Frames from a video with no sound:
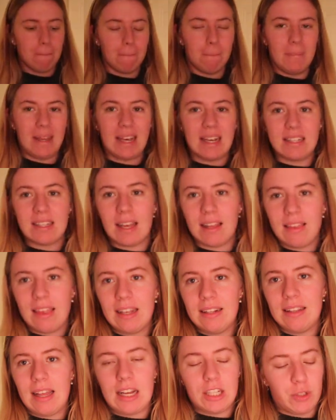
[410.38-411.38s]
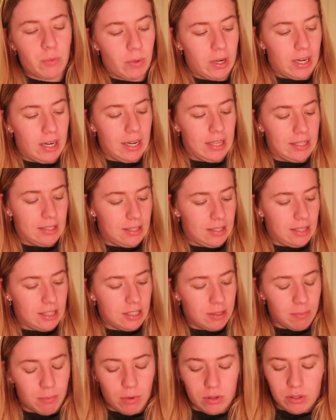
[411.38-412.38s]
Because I think that's what it is.
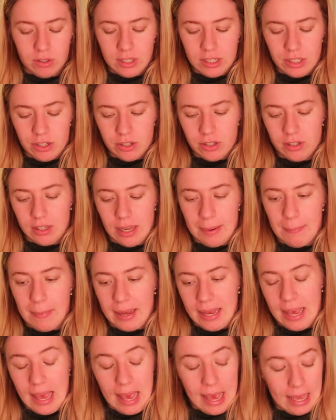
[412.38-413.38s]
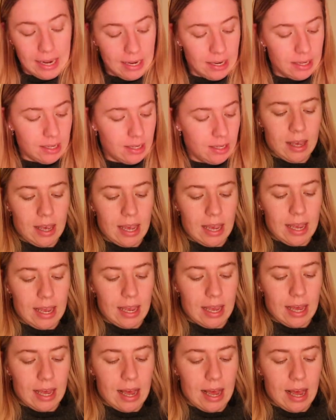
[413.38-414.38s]
It's mostly just in my head.
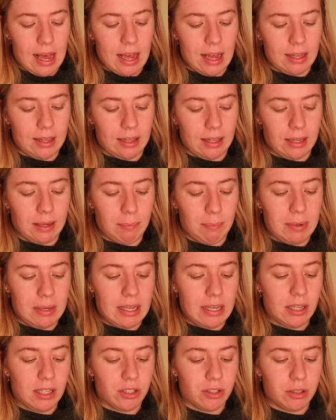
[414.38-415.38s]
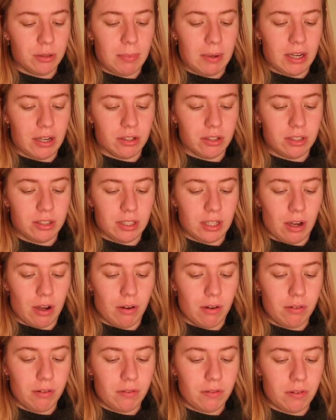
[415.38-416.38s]
Like being just by
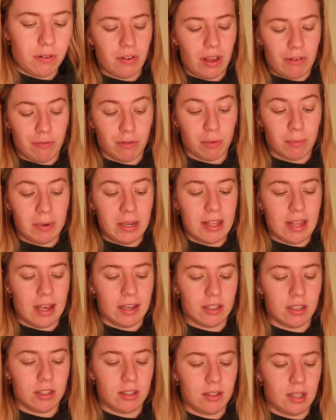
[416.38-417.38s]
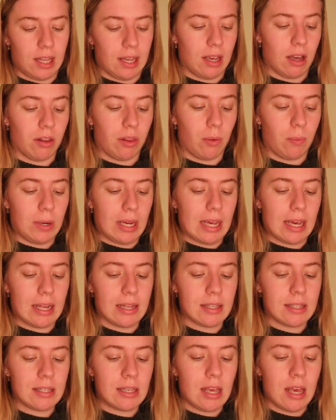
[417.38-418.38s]
yourself, and for me that's like on the
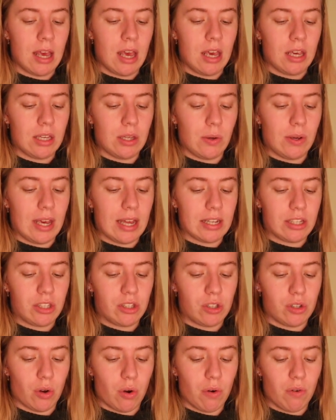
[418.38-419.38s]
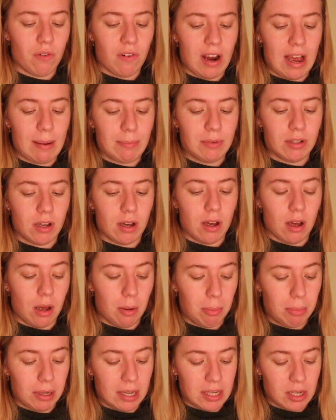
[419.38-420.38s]
weekends, you get so wrapped
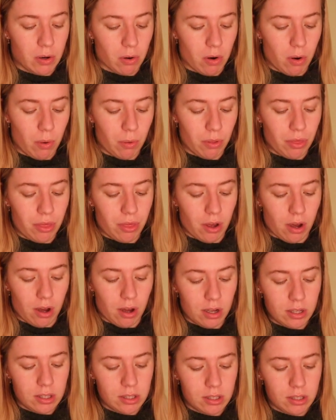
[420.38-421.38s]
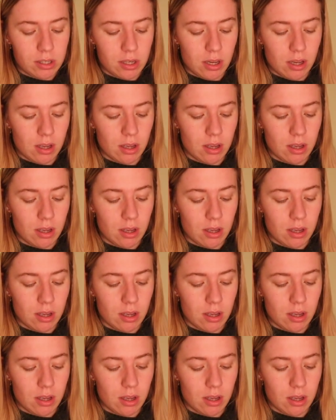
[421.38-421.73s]
up in your own thoughts.